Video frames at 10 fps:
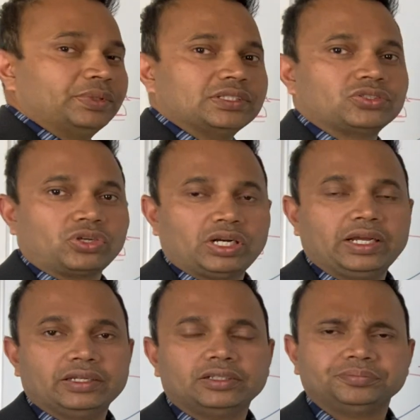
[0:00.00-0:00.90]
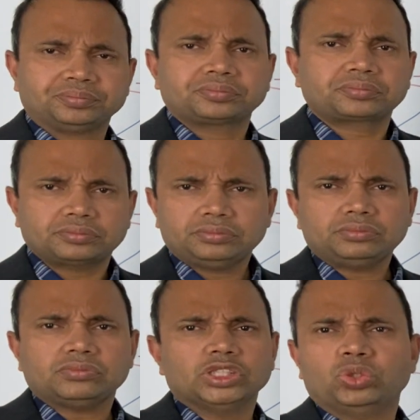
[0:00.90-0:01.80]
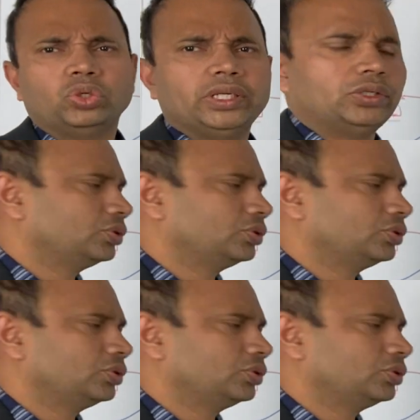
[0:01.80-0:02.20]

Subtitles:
months or higher, you don't need to